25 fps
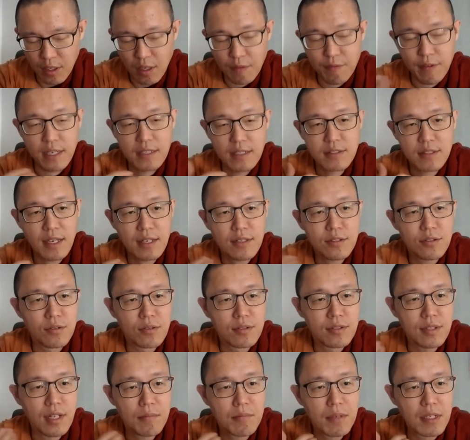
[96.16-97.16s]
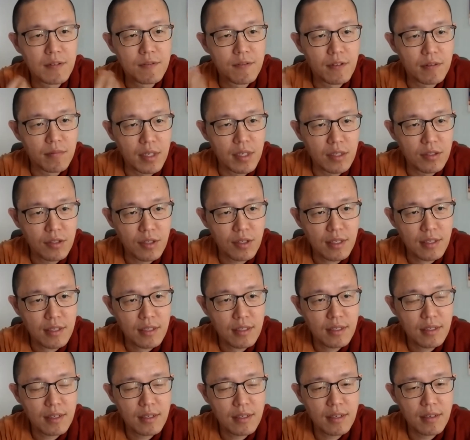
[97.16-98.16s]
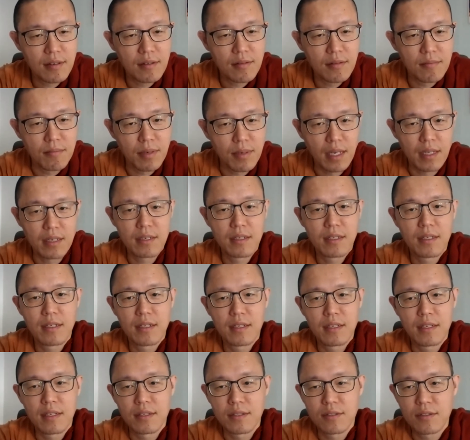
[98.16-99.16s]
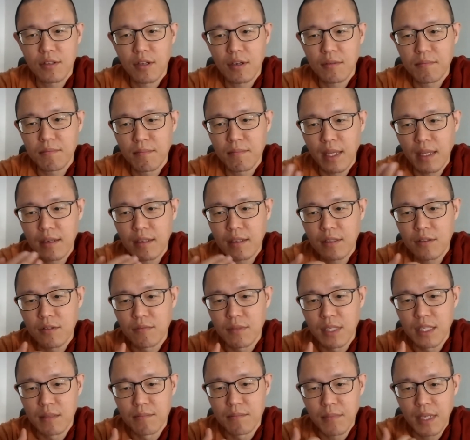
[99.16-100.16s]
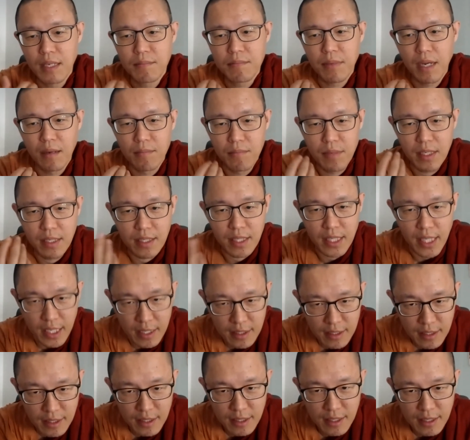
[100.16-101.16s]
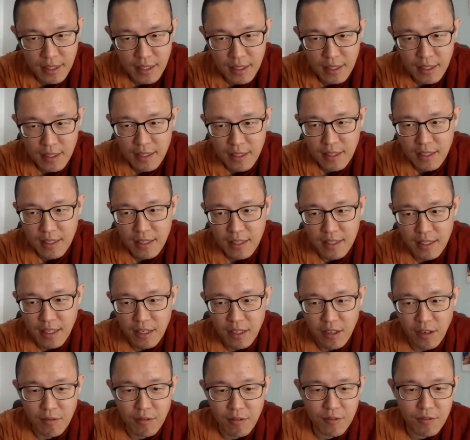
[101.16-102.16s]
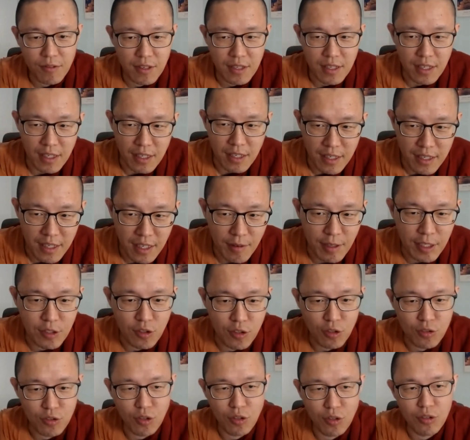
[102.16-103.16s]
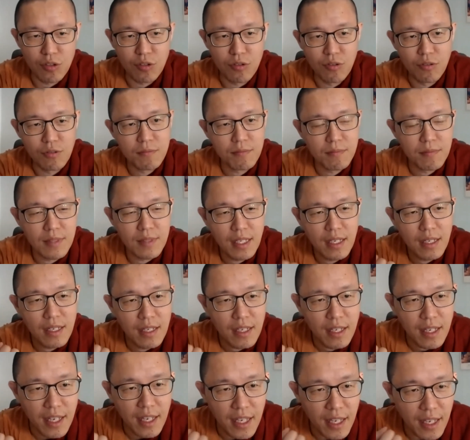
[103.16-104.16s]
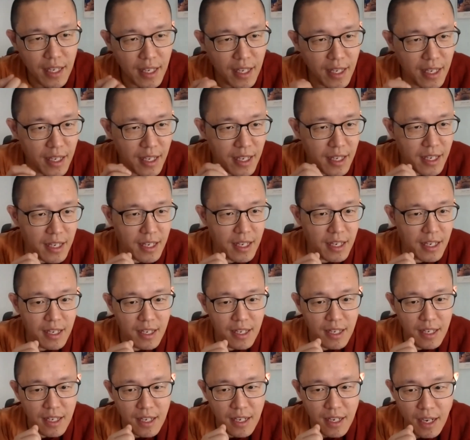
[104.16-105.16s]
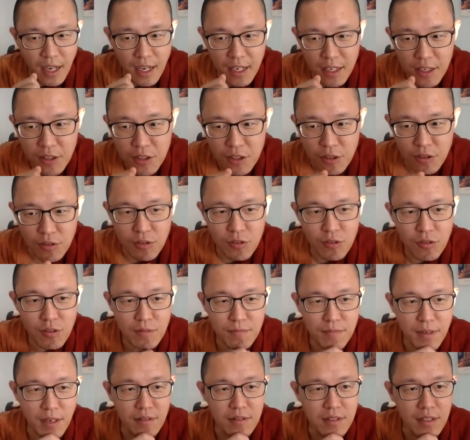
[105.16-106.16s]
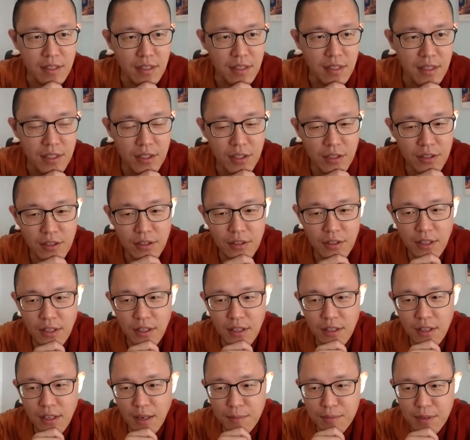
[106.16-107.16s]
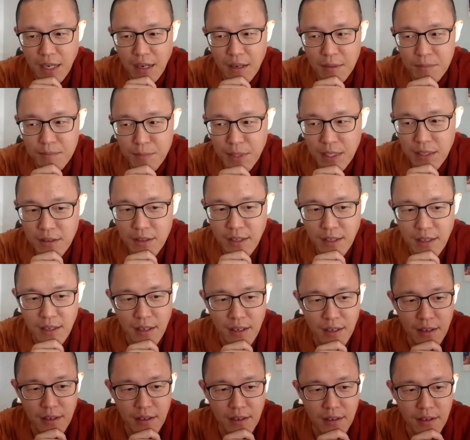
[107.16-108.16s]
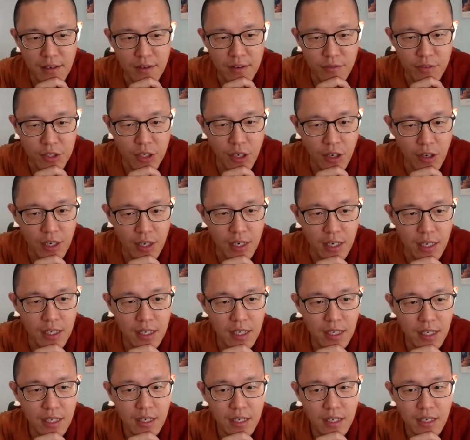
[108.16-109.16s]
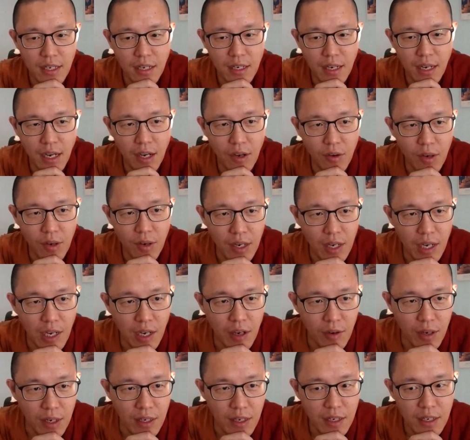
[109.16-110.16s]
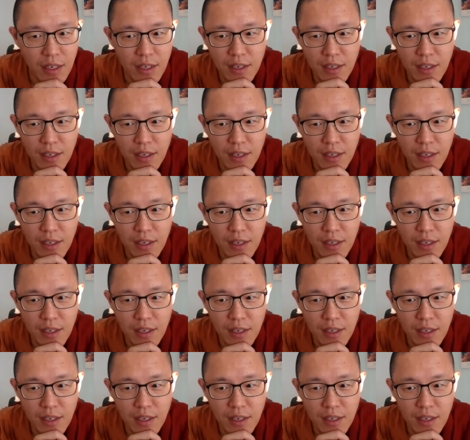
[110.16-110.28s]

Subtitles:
access to some information, but it's not meant to be made public yet. Then your colleague come and chuchu you, hey, I heard you know about the upcoming reorg, ah. How